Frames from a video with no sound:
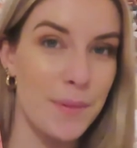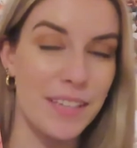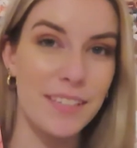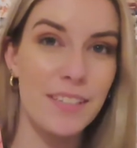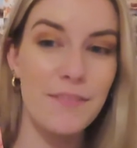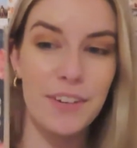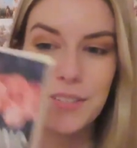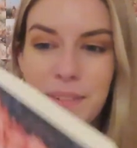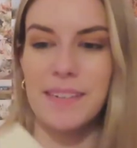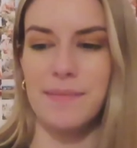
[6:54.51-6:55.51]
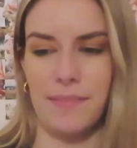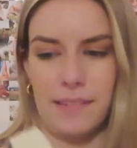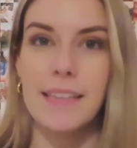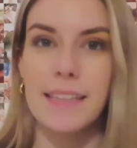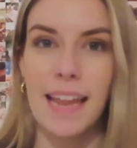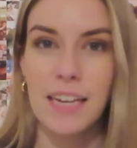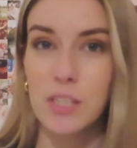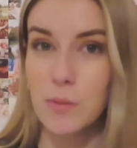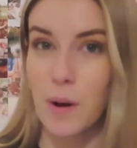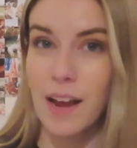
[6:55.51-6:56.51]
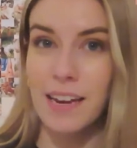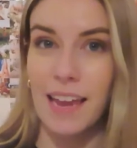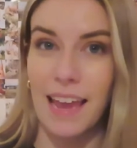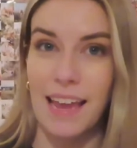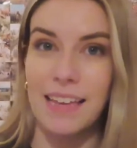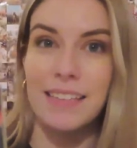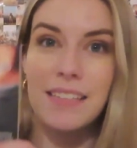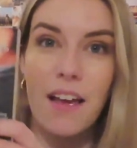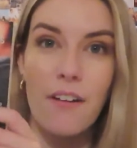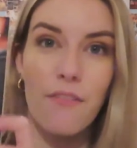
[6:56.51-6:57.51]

But this is the first one. Next one is